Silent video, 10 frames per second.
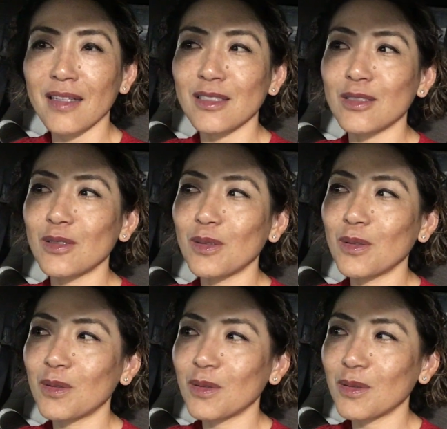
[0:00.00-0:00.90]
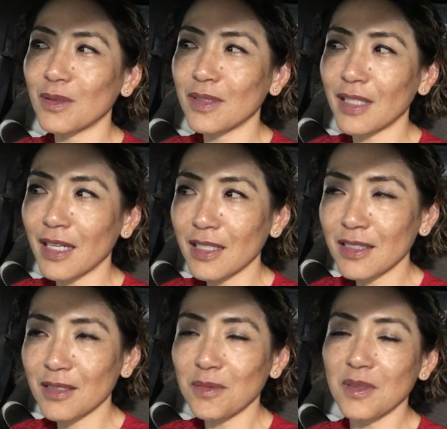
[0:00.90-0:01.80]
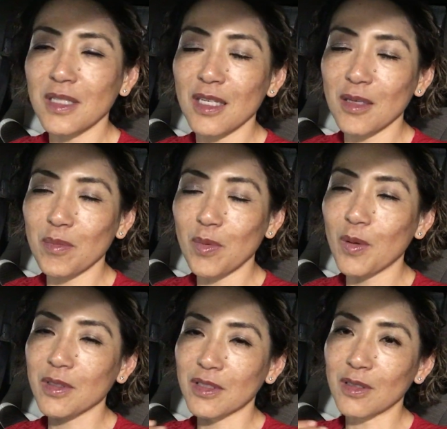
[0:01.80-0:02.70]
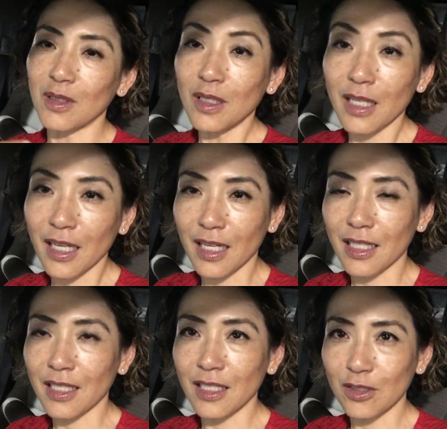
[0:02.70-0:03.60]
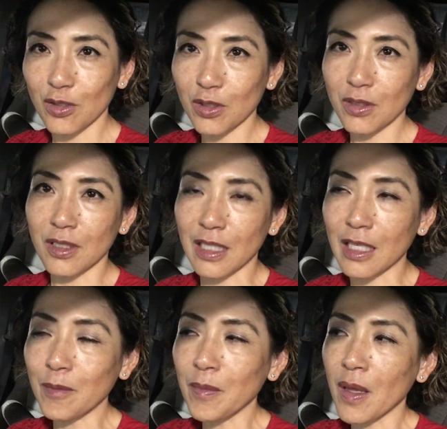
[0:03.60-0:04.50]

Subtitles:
So that's really important to look at it internally